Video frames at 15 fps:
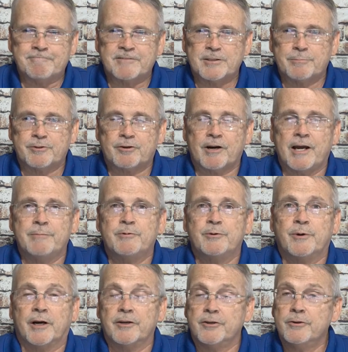subscribe
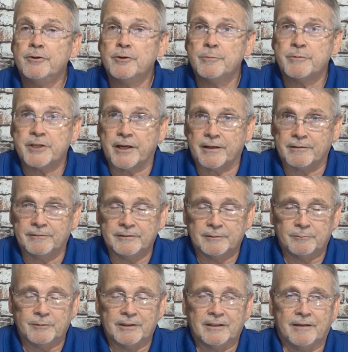to our YouTube channel.
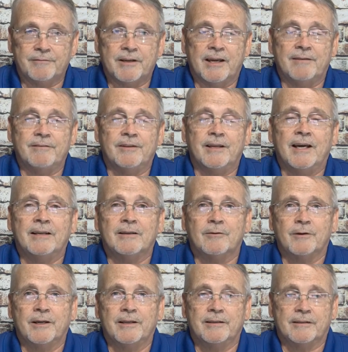We'd love to have you that, and
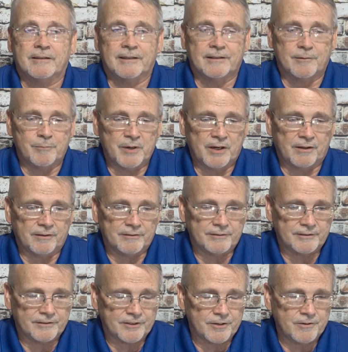go ahead and click the bell
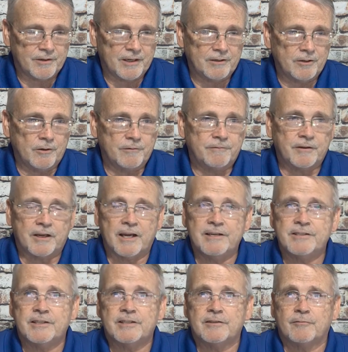so you get
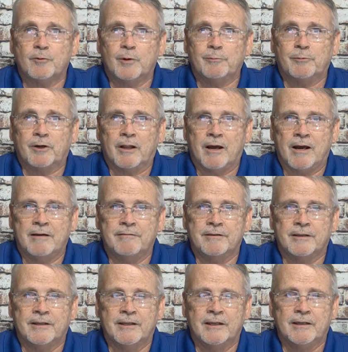notifications of when we're
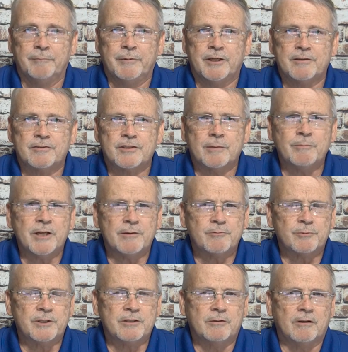live. Because
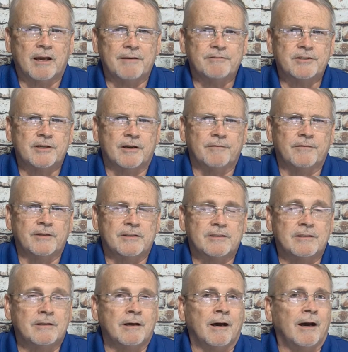sometimes we do live stuff
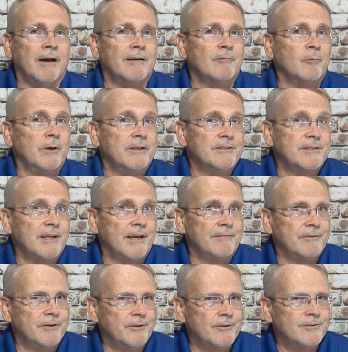that's not Wednesday
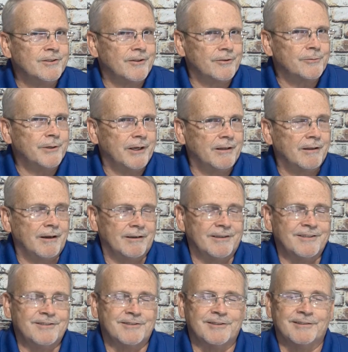afternoons at 3 o'clock
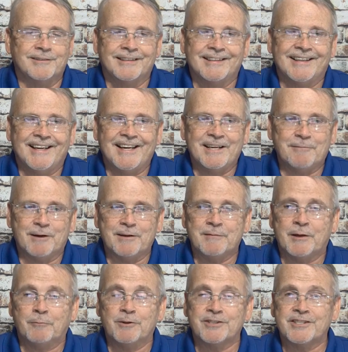Eastern. Anyway,
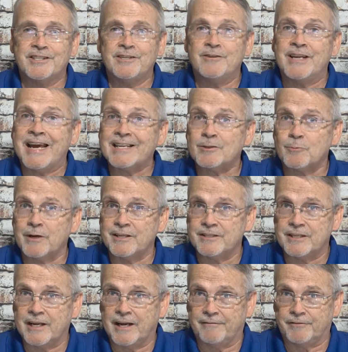we'll see you next
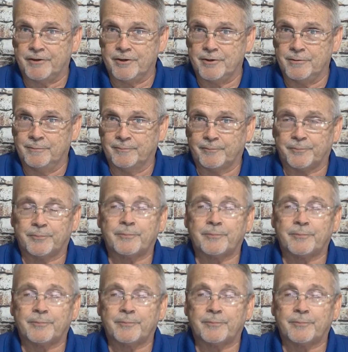Wednesday afternoon